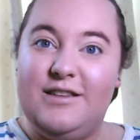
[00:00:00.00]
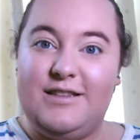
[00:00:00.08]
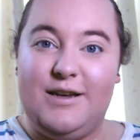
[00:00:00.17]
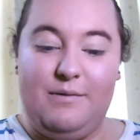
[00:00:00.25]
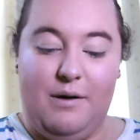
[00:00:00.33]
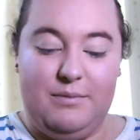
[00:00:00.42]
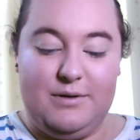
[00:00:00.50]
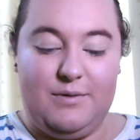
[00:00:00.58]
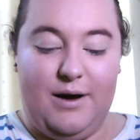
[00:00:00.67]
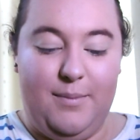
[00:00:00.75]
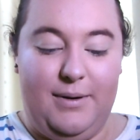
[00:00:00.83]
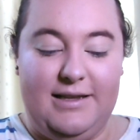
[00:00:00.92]
so I was
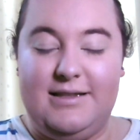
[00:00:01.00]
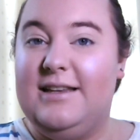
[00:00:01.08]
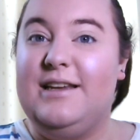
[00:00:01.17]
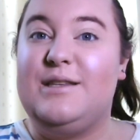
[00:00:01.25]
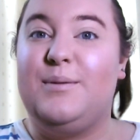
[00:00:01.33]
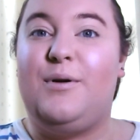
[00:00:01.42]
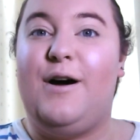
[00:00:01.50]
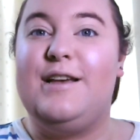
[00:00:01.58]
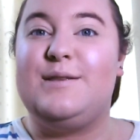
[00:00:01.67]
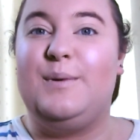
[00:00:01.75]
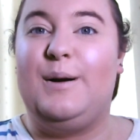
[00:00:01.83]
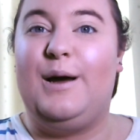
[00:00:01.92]
quite pleasantly
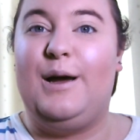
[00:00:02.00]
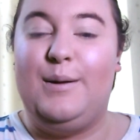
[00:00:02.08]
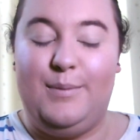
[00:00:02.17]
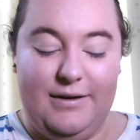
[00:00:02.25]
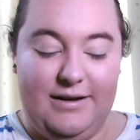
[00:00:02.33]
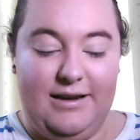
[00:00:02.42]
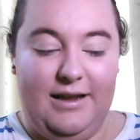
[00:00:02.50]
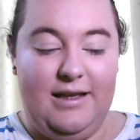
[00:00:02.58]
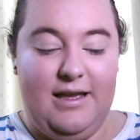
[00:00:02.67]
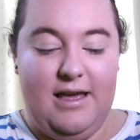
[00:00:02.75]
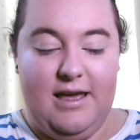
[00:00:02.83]
surprised when I opened it.